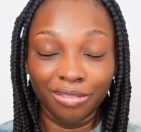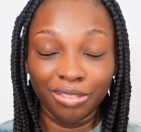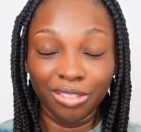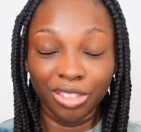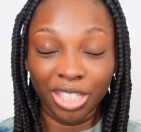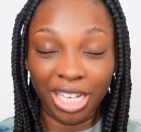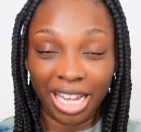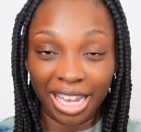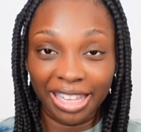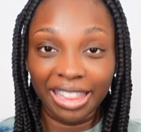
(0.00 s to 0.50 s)

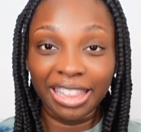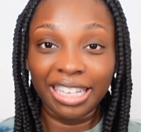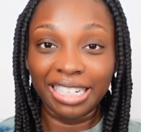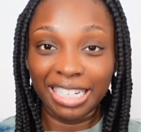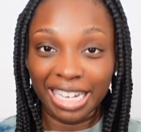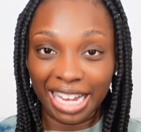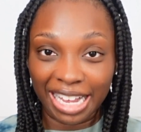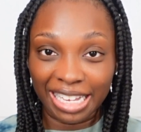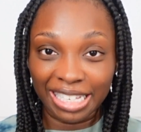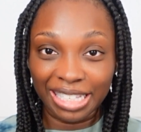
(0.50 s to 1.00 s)
take the
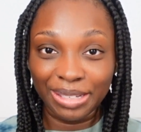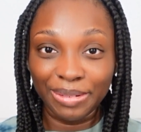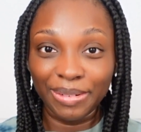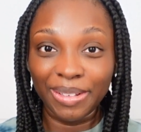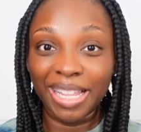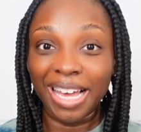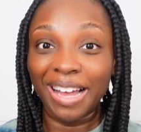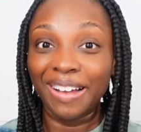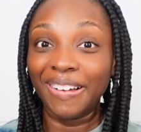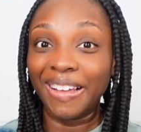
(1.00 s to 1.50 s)
test
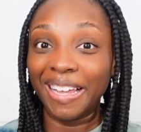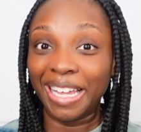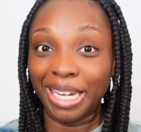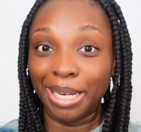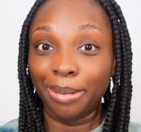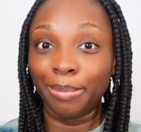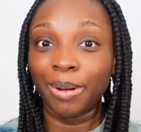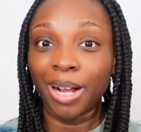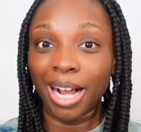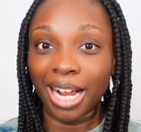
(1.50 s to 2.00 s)
without
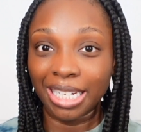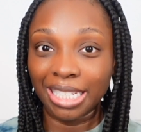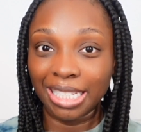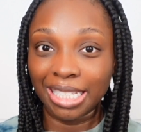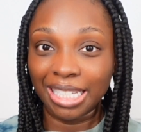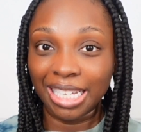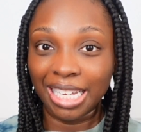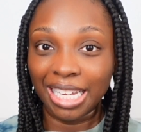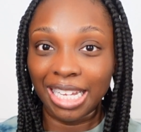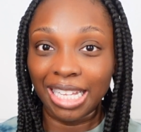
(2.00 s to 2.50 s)
any
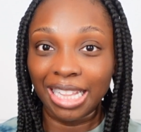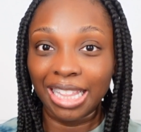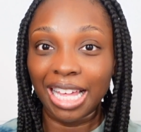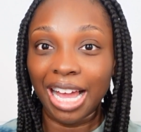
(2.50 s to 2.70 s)
practicing.